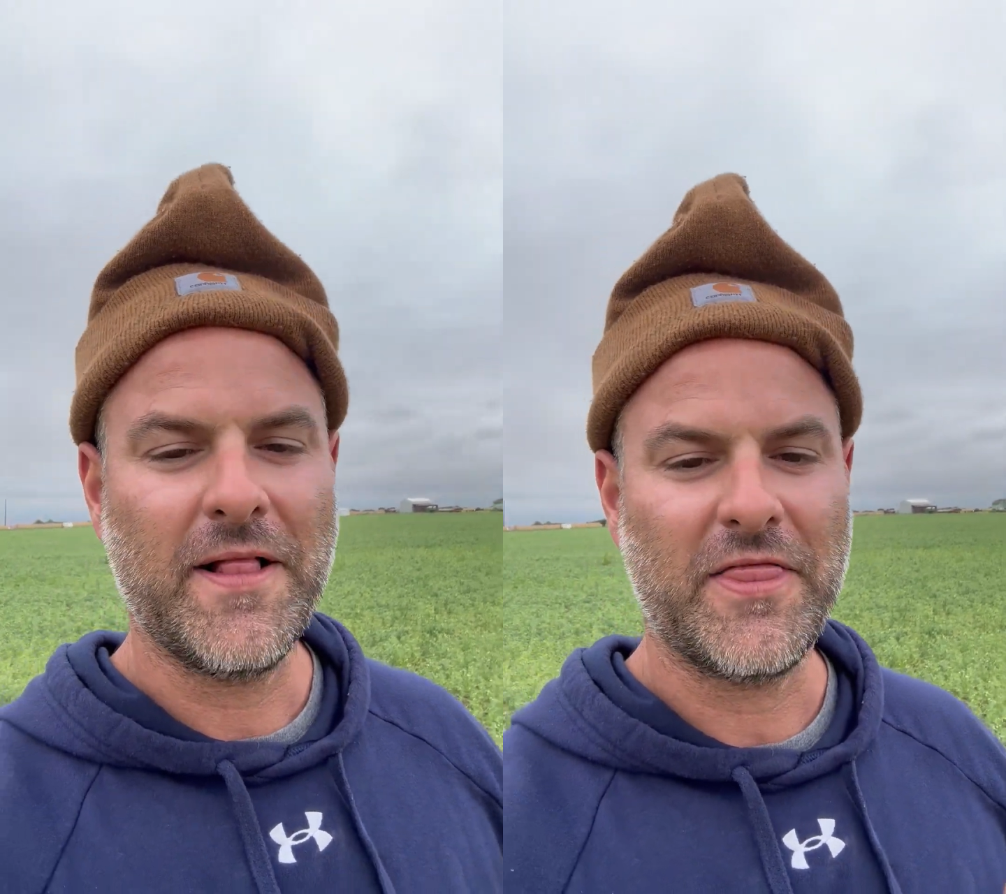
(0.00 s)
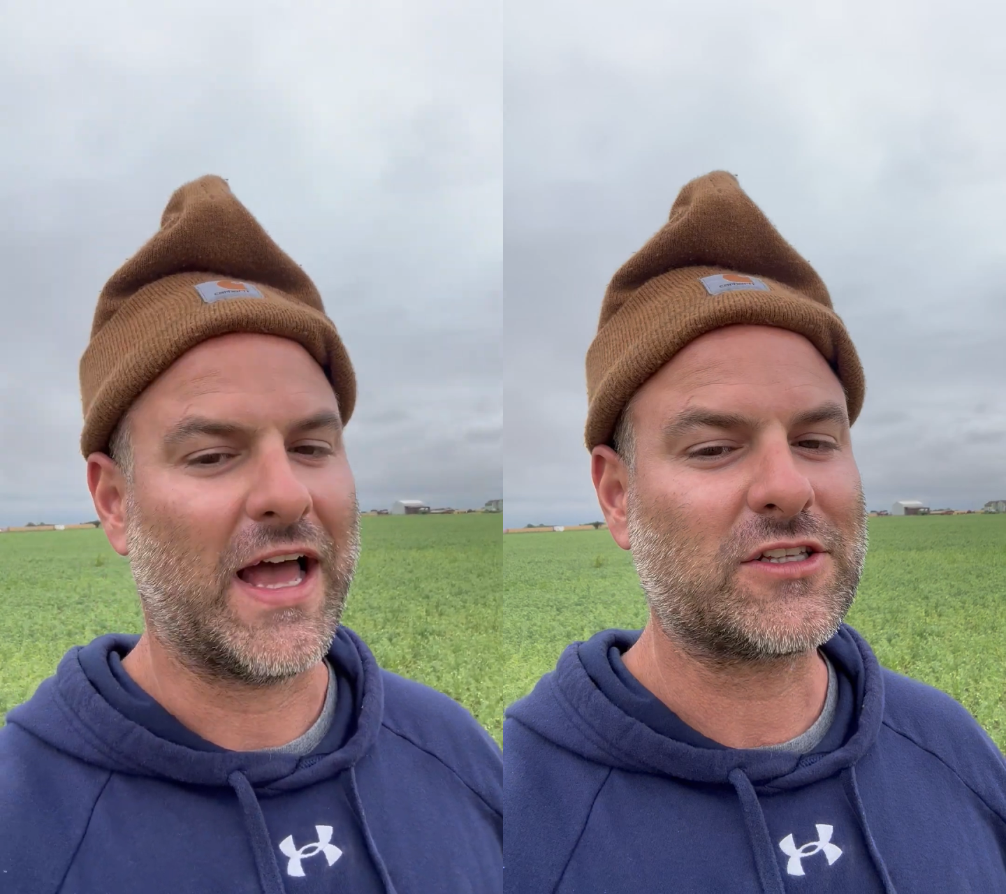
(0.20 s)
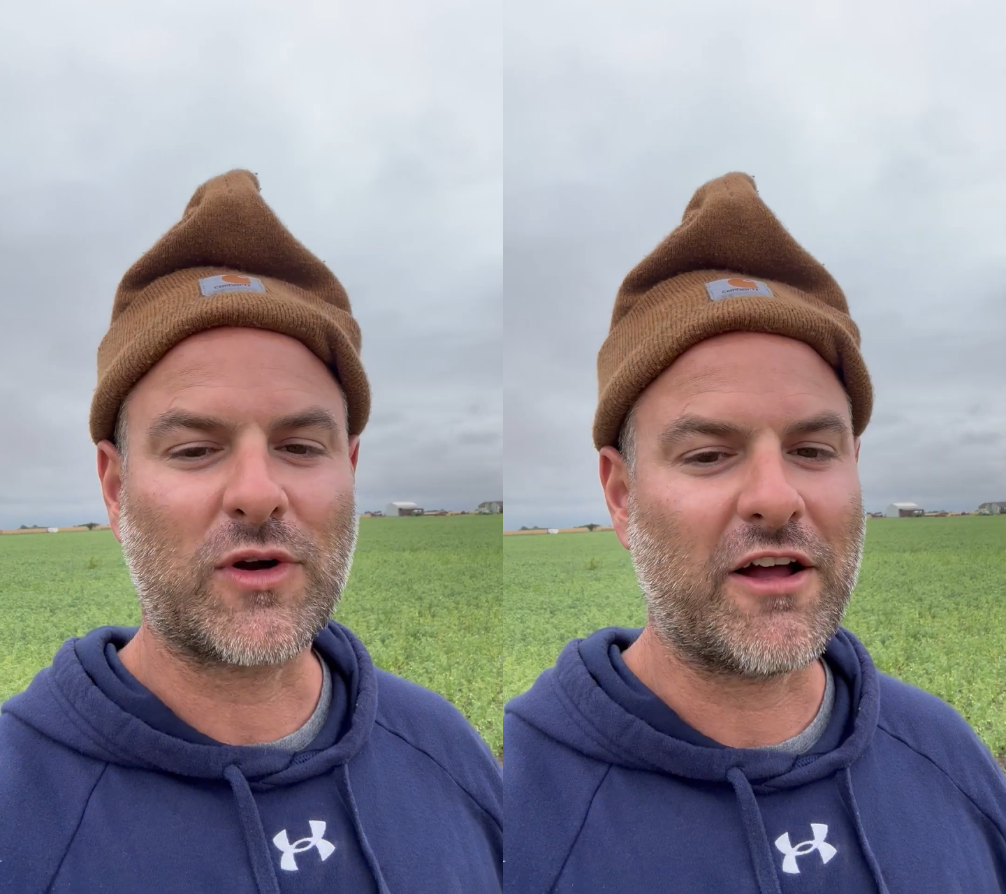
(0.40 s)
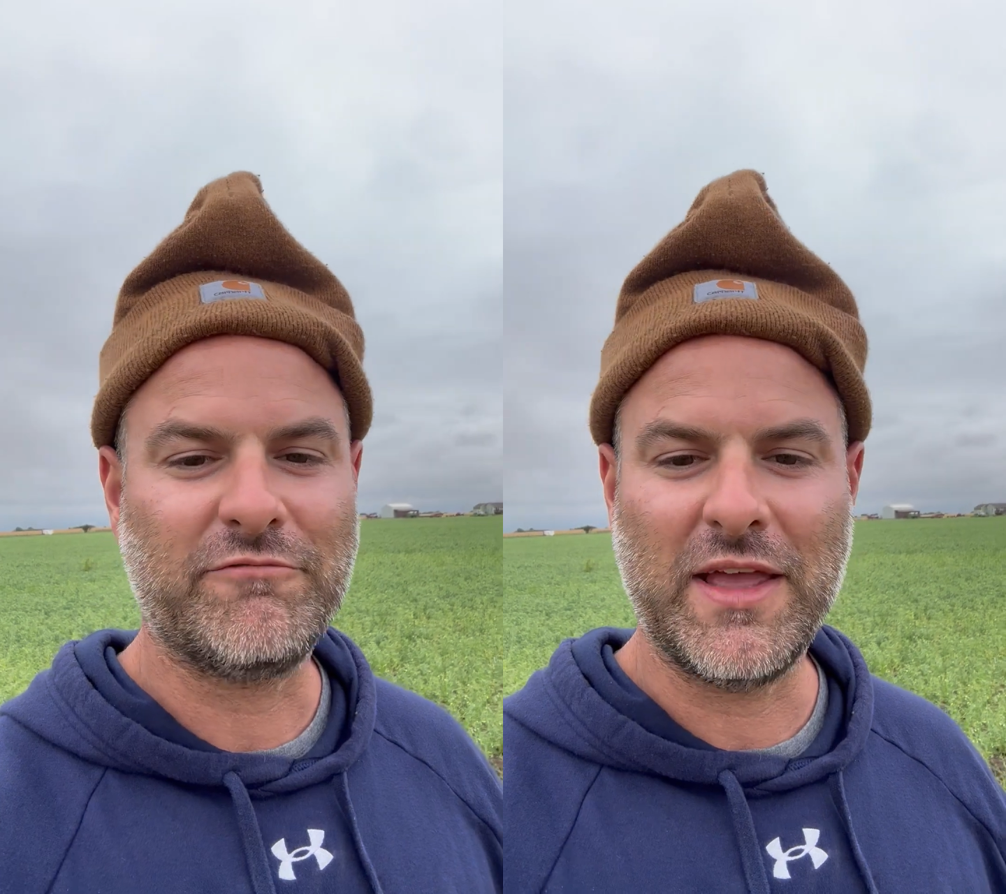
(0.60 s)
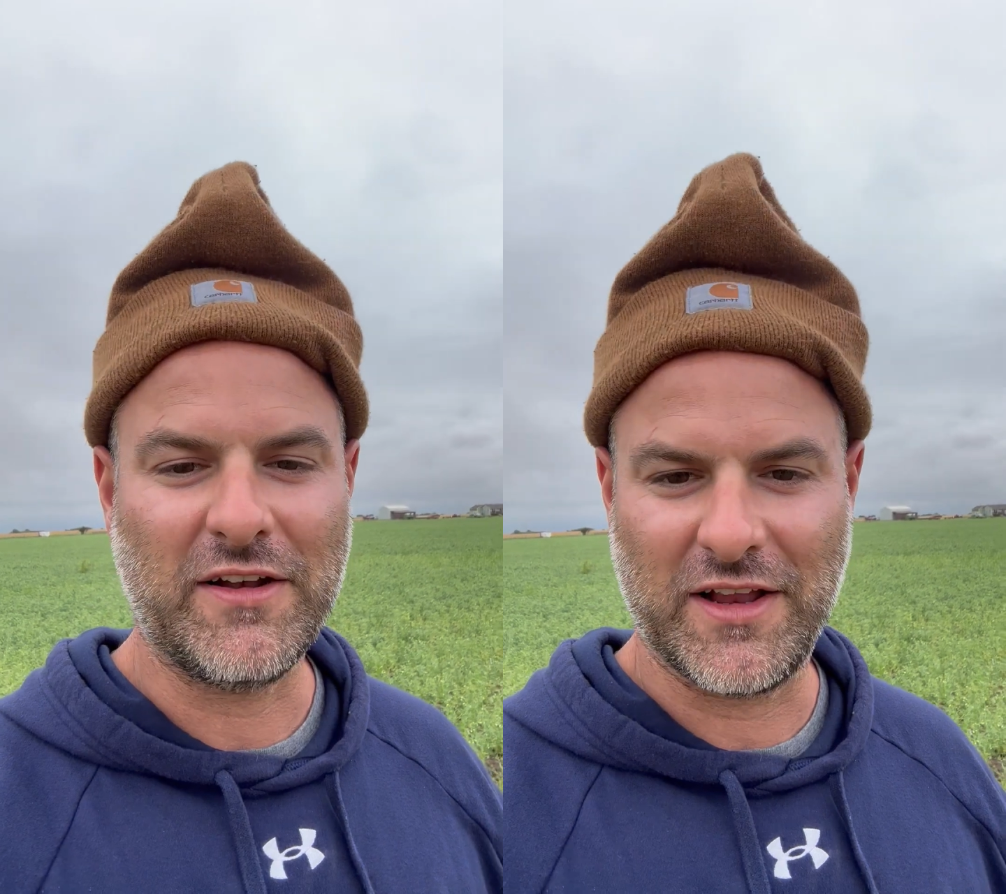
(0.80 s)
That's where I've
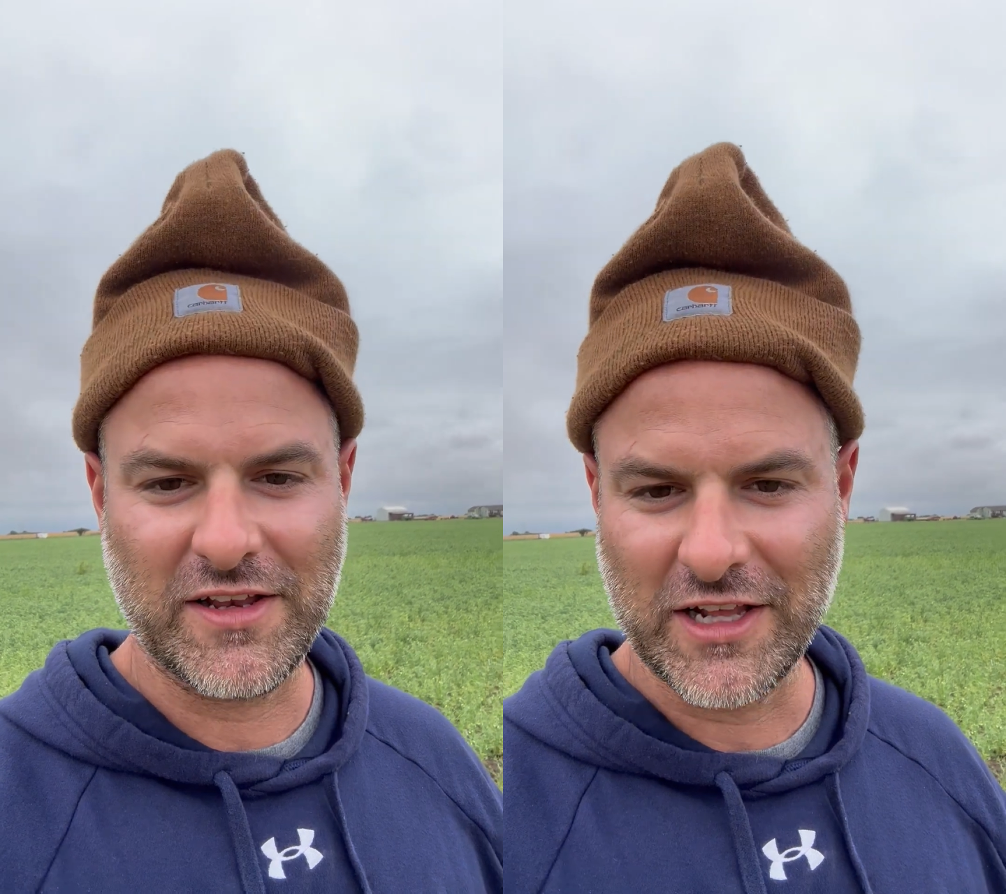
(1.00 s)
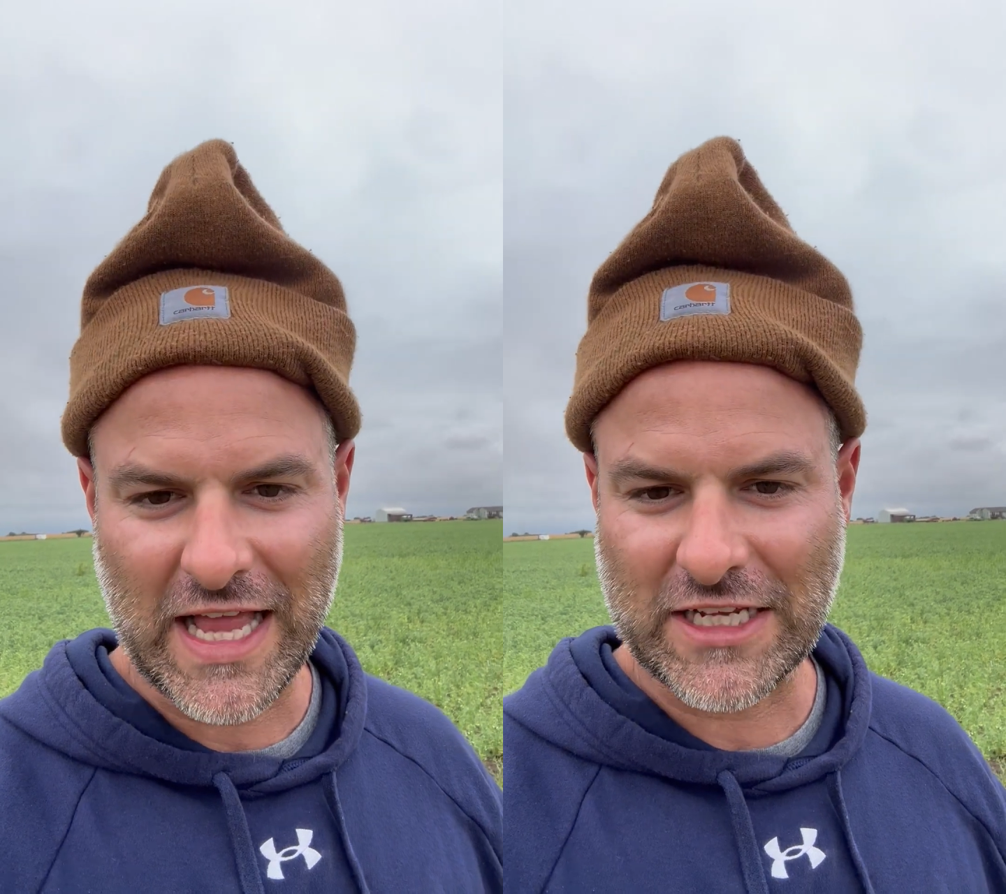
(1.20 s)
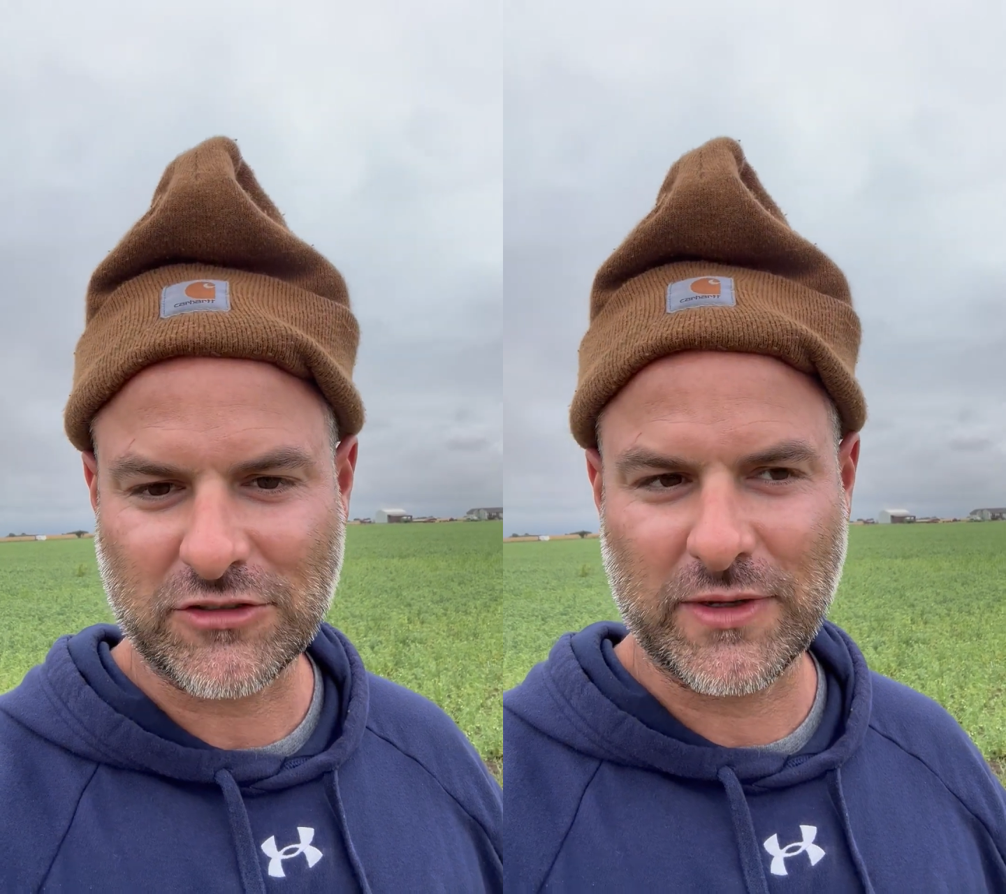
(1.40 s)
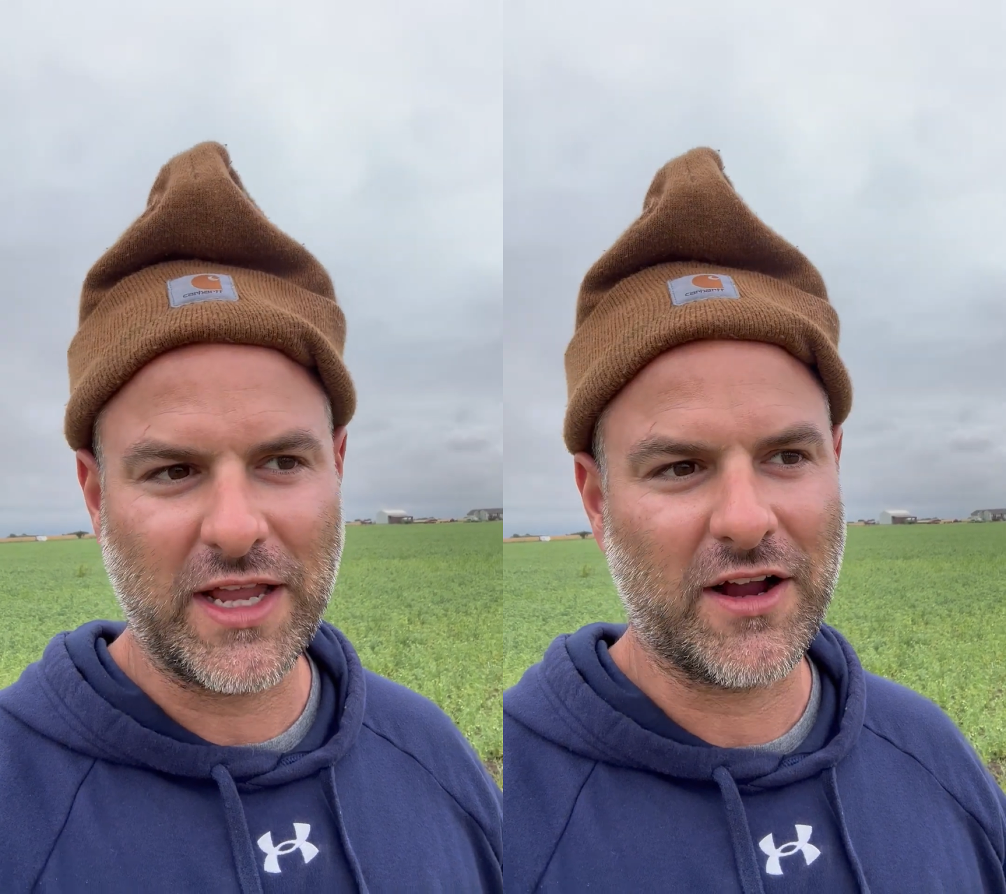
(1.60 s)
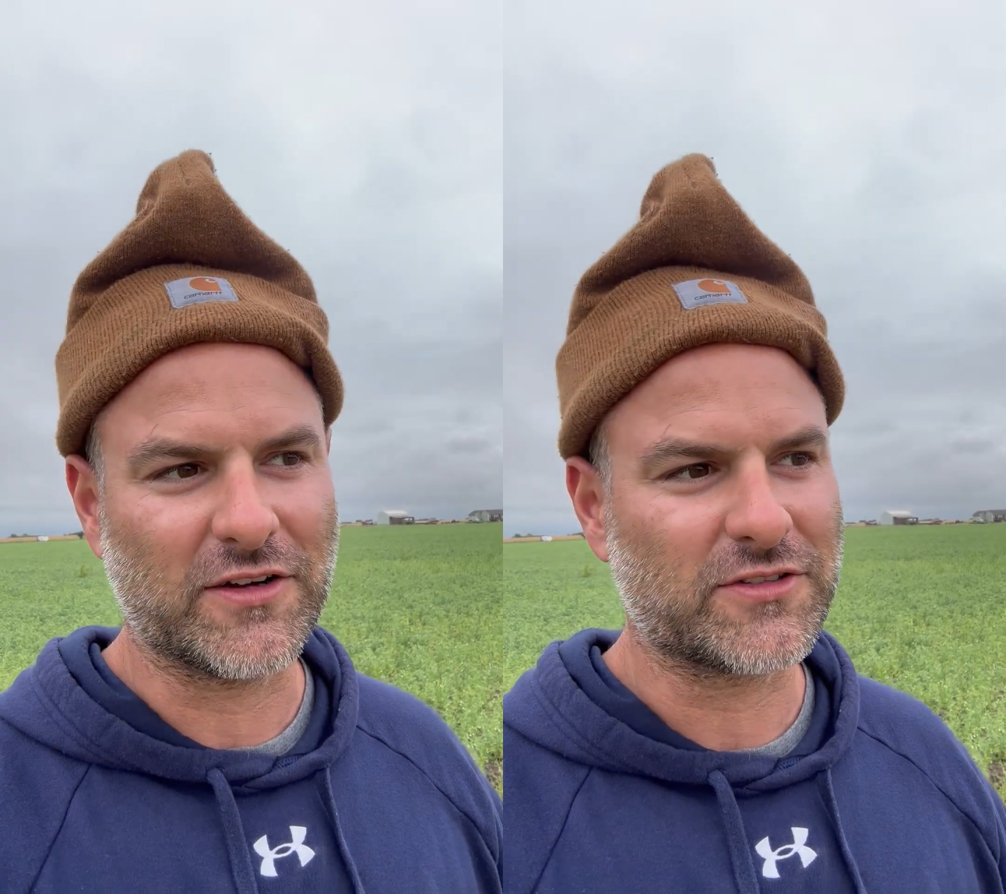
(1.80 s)
been in the last 3
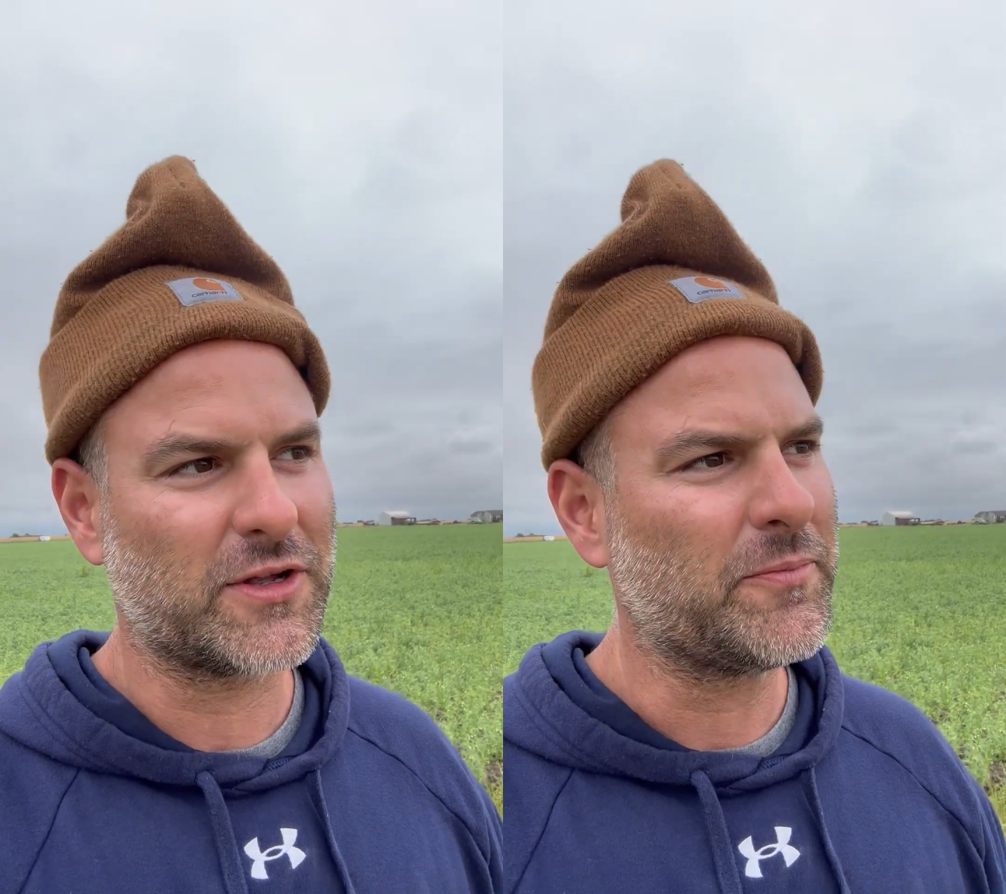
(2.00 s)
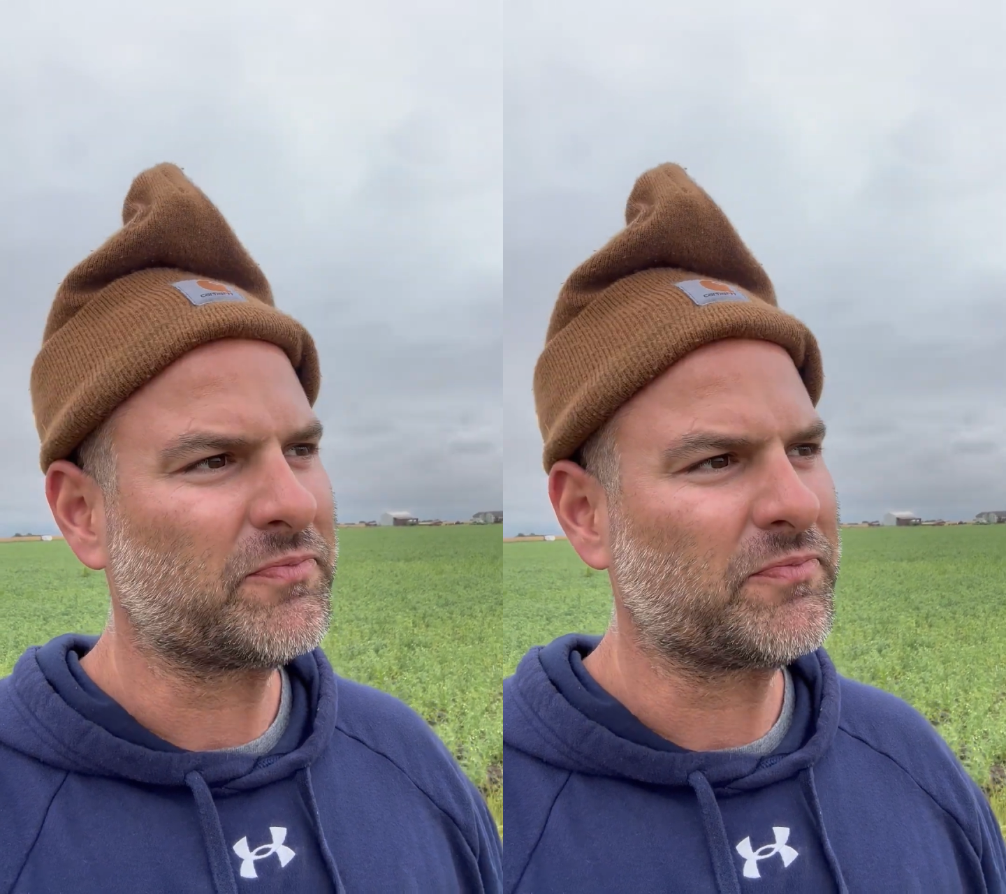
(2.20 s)
years.